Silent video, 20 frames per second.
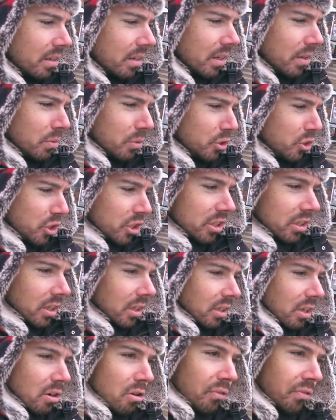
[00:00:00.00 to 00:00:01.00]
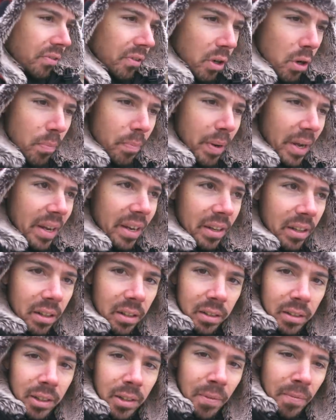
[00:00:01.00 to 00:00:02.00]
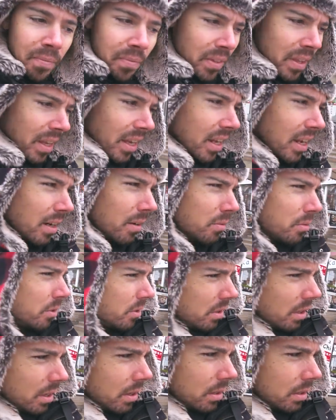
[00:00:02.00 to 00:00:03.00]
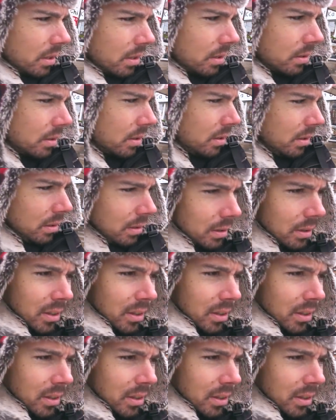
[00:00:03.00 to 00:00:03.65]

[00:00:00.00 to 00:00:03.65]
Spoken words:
It was just a loaf, no bag. And I was like, huh?